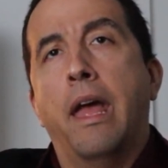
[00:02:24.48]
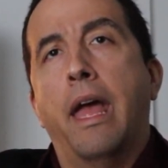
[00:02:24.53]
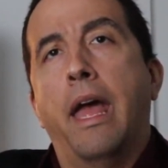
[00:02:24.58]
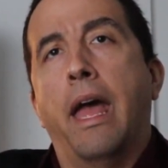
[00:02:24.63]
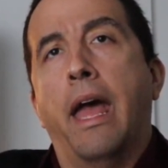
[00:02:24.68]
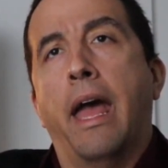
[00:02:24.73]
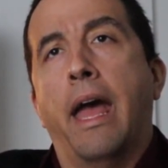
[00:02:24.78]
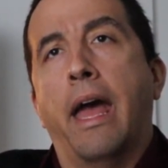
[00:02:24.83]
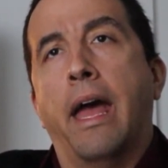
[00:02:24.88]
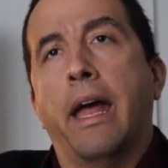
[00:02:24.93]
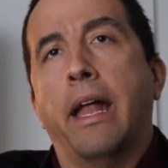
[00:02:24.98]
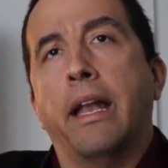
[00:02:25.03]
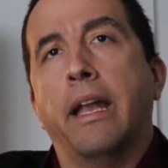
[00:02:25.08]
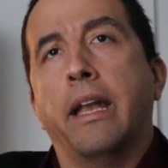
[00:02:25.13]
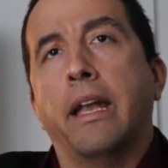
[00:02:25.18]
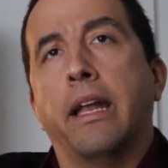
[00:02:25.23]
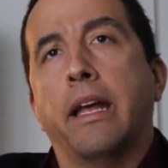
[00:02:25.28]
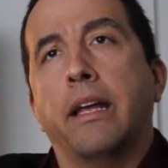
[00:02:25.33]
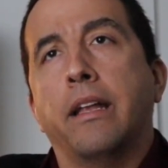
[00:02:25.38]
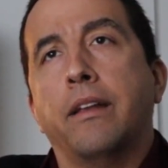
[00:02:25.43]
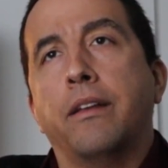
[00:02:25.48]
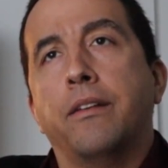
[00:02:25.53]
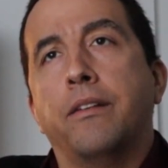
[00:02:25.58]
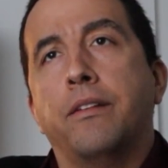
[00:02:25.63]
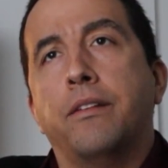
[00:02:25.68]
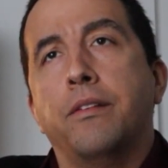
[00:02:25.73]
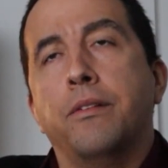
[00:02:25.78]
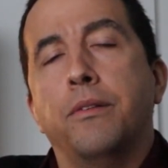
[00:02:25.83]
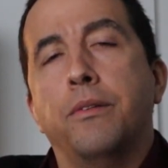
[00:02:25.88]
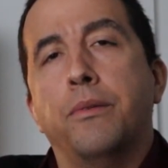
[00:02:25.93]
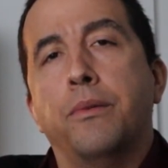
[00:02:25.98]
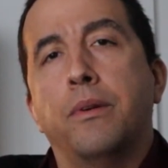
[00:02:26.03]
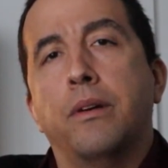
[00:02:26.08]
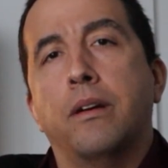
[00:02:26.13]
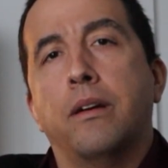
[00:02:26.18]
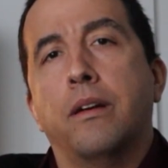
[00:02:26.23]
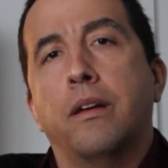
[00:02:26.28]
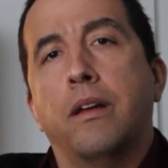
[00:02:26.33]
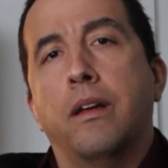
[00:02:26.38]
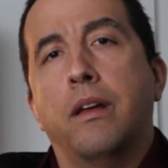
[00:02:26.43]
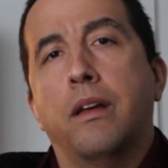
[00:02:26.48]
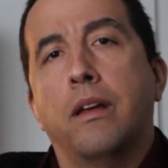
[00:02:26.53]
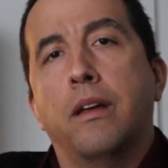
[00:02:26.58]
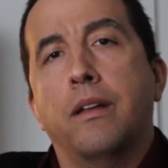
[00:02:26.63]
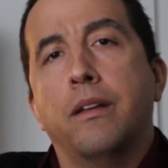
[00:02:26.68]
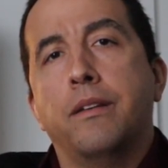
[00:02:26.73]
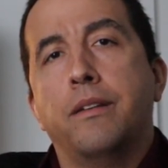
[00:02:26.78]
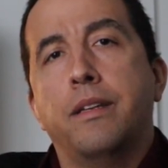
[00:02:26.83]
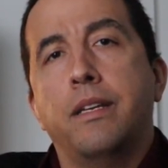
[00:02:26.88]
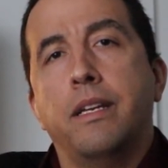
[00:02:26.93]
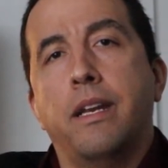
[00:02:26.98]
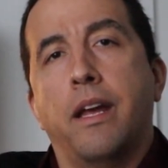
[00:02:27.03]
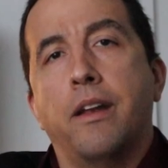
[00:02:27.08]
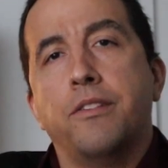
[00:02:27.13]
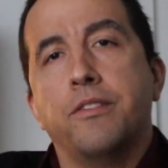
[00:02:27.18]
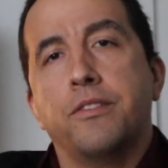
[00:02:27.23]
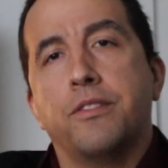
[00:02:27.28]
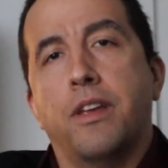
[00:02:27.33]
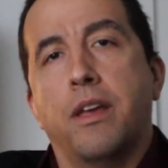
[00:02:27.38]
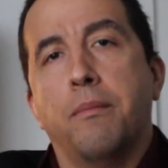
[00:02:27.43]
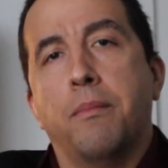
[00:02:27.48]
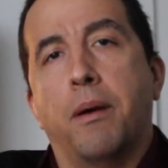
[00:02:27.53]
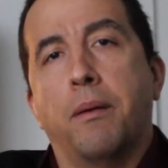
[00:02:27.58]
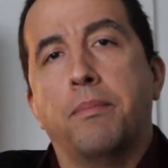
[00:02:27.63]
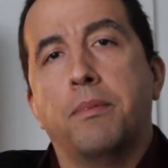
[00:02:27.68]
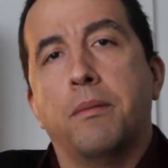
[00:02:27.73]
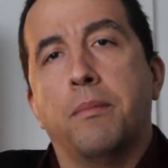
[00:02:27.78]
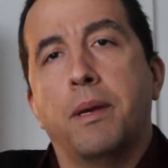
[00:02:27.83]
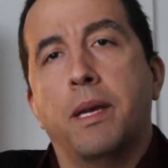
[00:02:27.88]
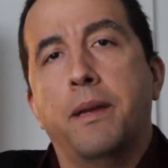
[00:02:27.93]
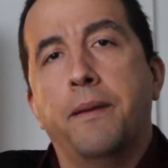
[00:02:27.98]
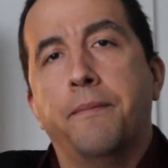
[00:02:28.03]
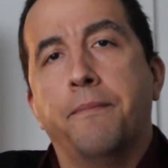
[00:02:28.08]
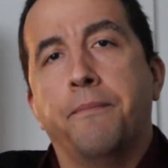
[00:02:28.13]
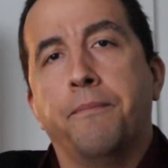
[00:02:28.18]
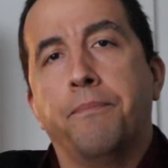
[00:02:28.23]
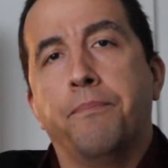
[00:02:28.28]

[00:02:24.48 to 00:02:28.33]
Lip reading: and two teenagers came up to me,